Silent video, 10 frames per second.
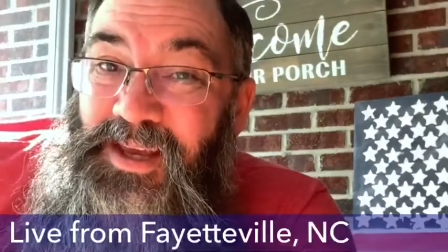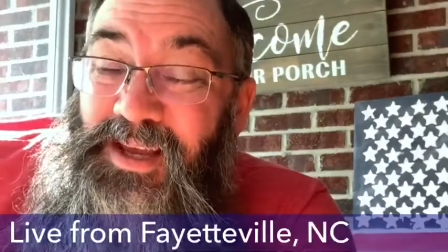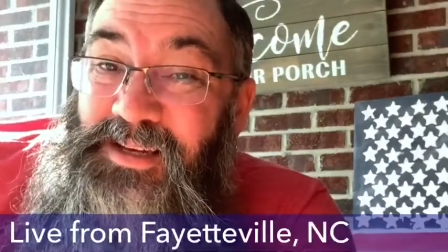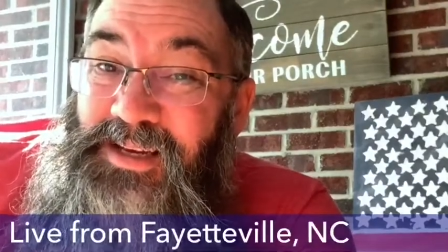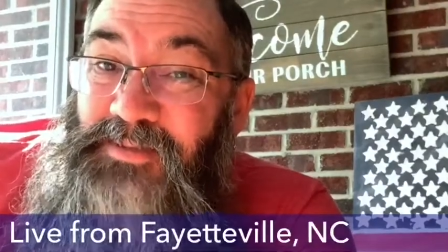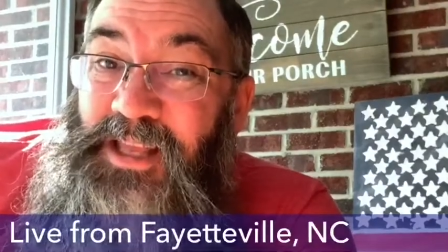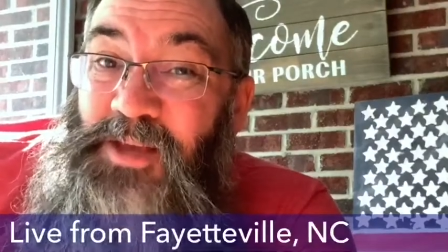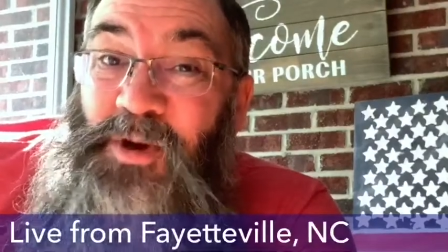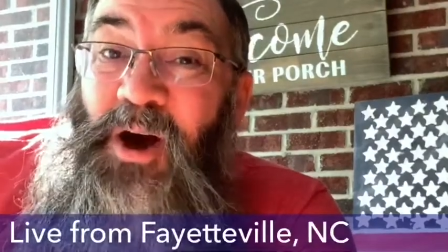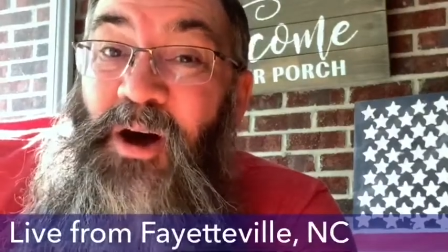It doesn't mean that
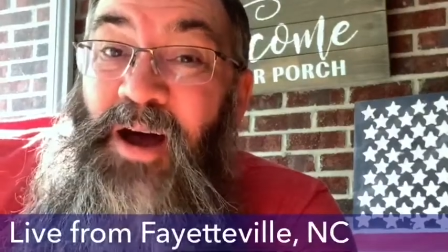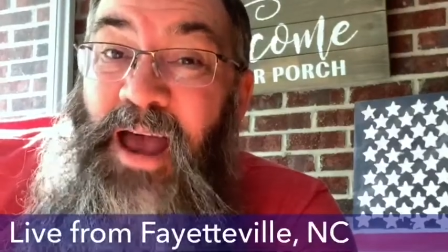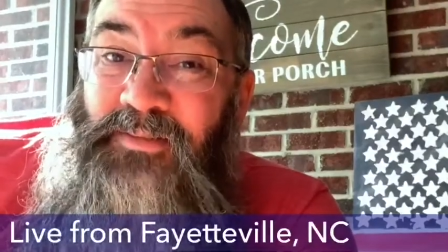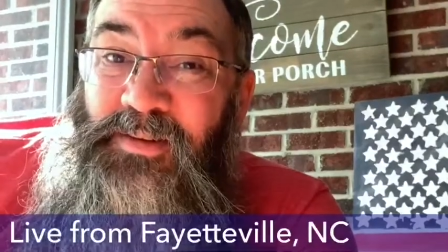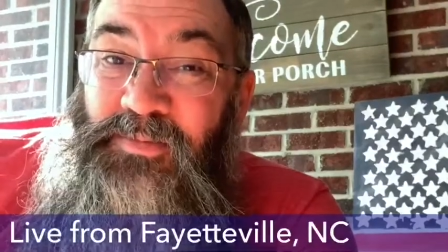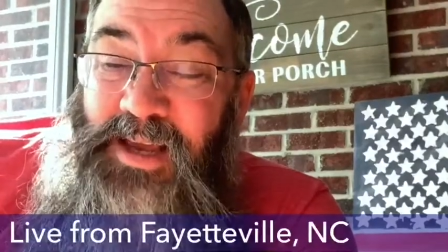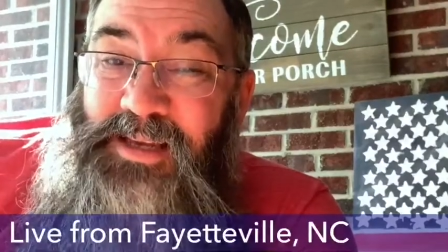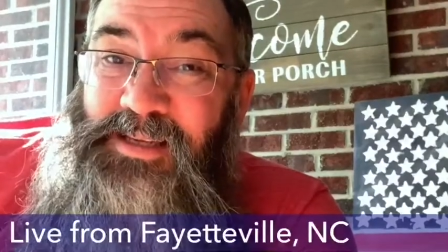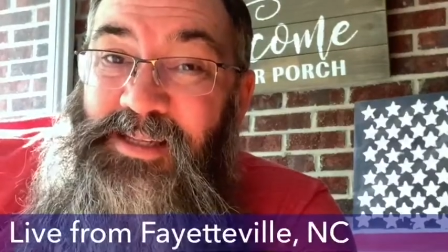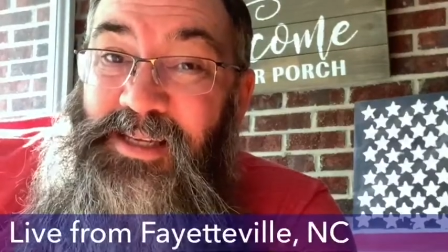we all have to
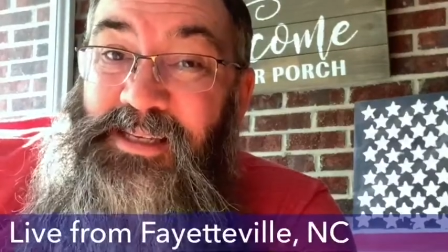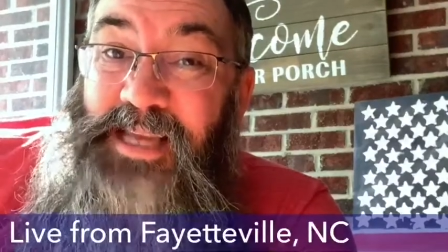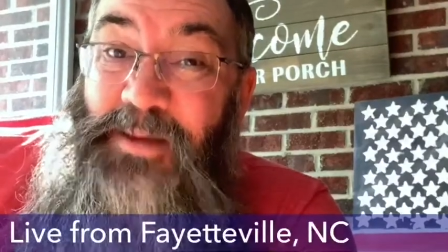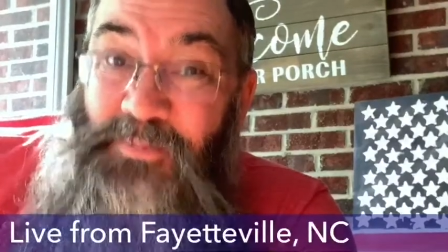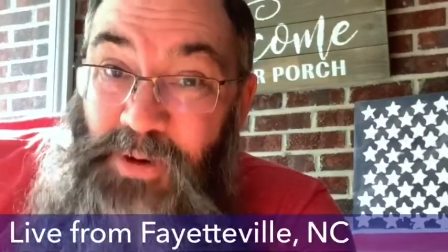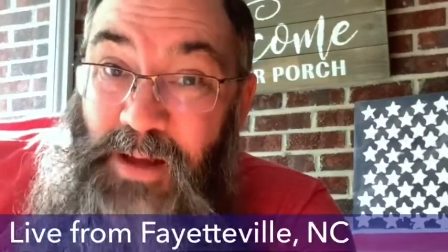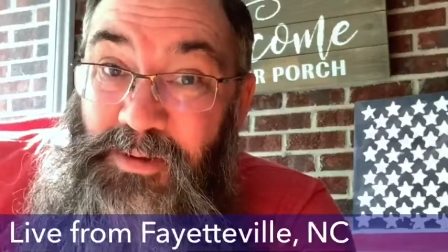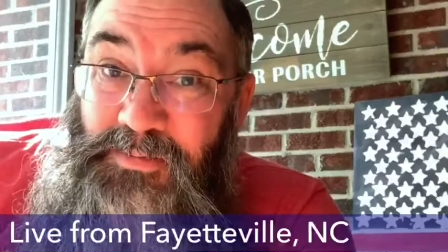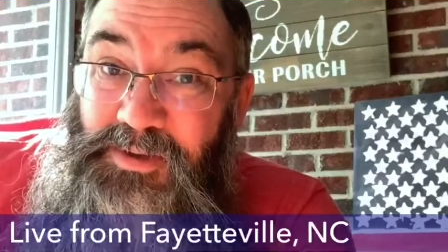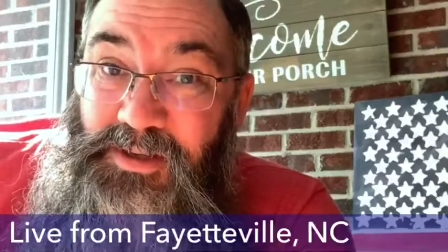face the same
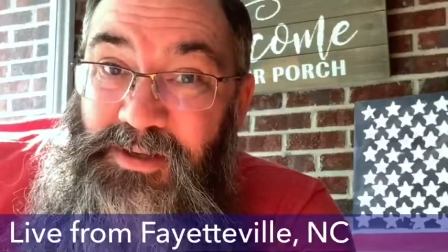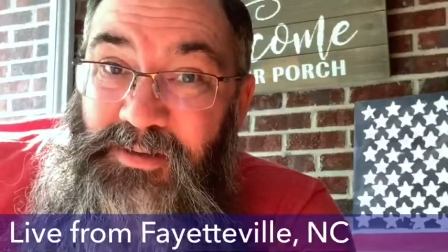problems.